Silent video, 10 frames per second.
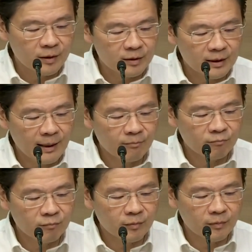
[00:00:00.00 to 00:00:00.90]

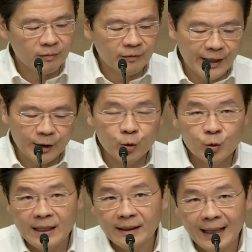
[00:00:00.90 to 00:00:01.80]
Some
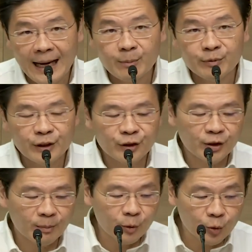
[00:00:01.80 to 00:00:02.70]
venues like libraries
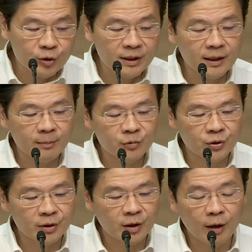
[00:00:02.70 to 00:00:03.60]
and
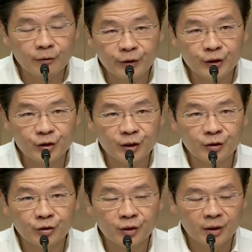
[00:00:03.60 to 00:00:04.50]
museums,
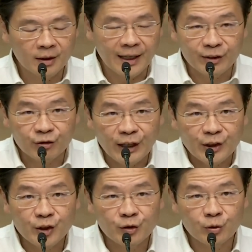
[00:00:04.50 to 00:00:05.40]
conferences,
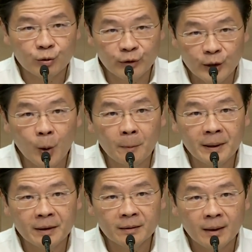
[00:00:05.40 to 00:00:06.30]
attractions to
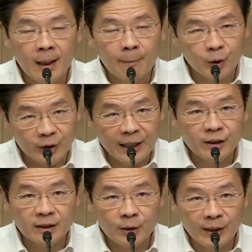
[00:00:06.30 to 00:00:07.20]
reopen.
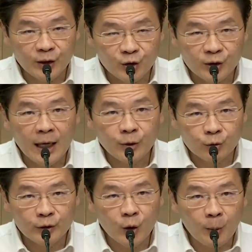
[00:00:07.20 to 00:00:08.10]
Potentially when they start
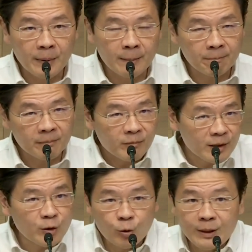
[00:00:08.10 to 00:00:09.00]
to reopen,
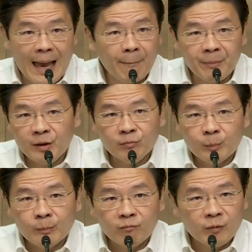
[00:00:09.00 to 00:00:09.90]
this could happen
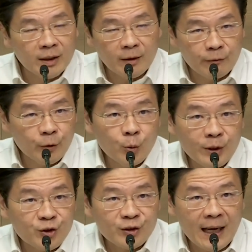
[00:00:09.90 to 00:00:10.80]
in a few
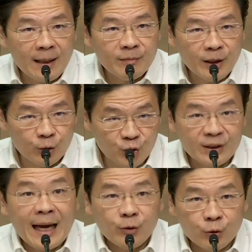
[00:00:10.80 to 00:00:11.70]
weeks' time. They could
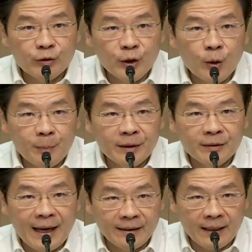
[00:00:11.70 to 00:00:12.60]
start to reopen
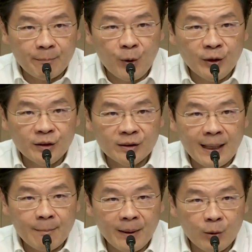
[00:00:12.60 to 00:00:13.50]
at that point in
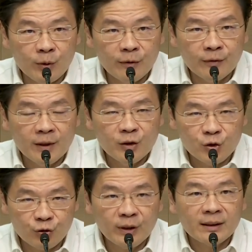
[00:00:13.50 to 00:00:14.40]
time, but with
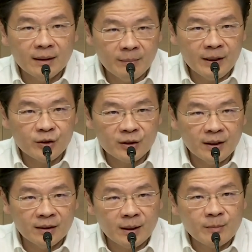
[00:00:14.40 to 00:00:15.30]
strict limits
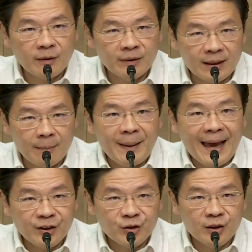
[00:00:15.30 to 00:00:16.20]
in terms of the
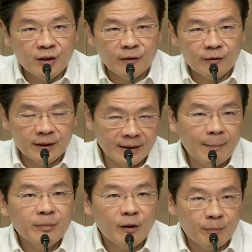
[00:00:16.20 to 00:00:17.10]
capacity of the
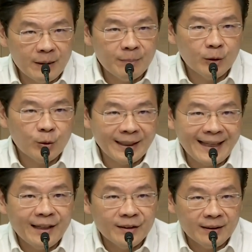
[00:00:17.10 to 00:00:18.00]
number of people who can
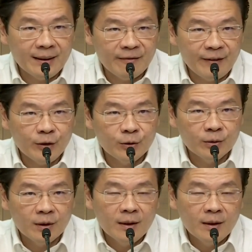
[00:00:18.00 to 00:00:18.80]
enter that venue.